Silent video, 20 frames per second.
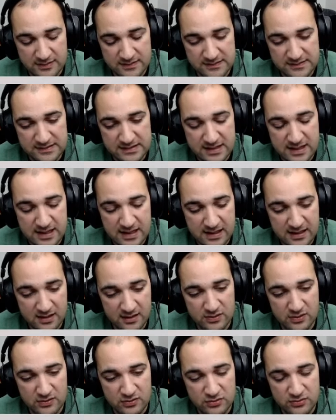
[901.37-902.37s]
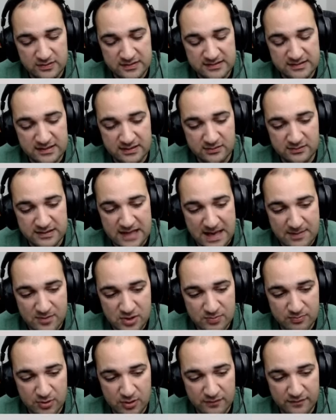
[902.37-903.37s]
can see here on your single
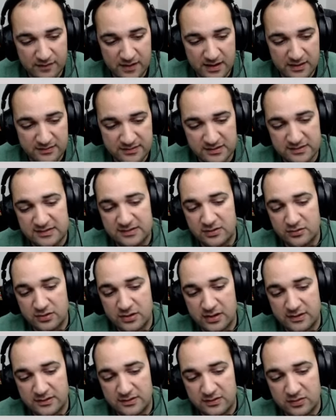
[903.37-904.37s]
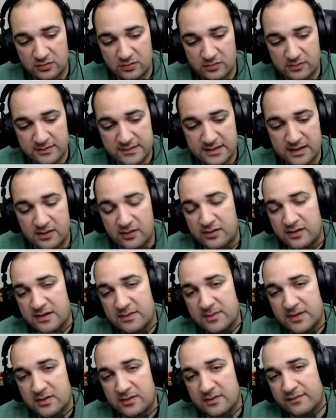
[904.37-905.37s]
damage profiles, your stonecutter tools are going
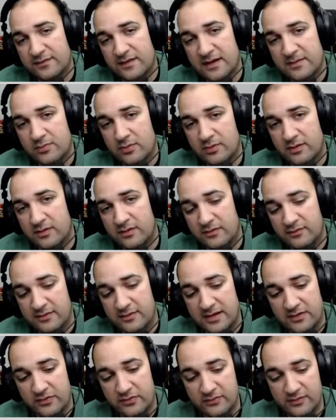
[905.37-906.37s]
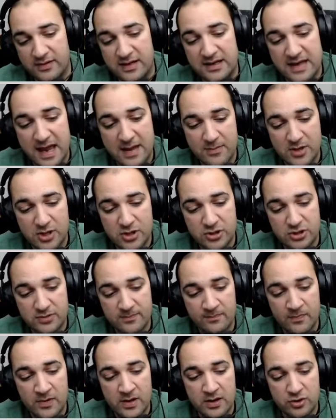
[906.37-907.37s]
to be doing 5.33
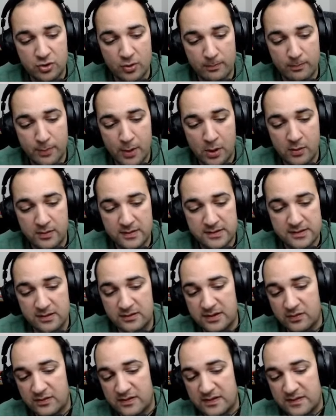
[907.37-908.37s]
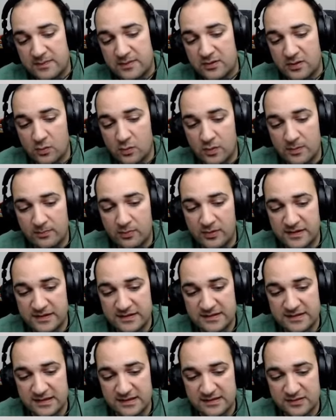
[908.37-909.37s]
damage. Your bow is only going to be doing
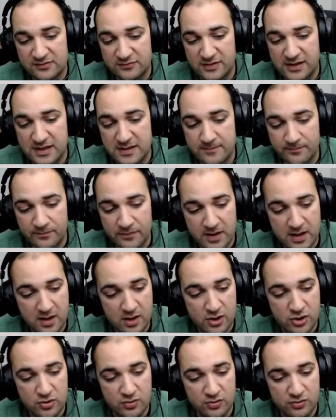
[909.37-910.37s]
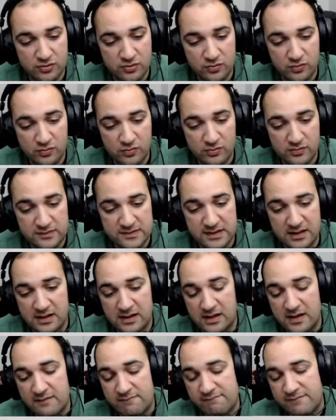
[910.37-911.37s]
1.63. Your tools
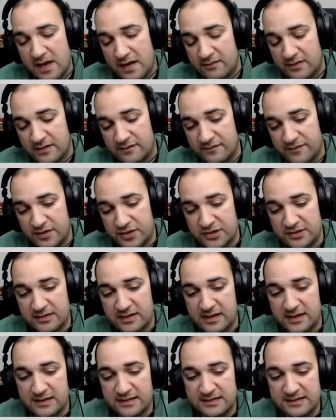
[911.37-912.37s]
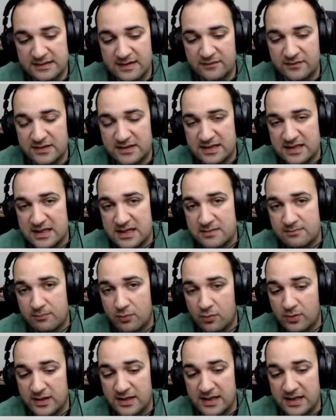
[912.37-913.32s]
are very efficient at 17.8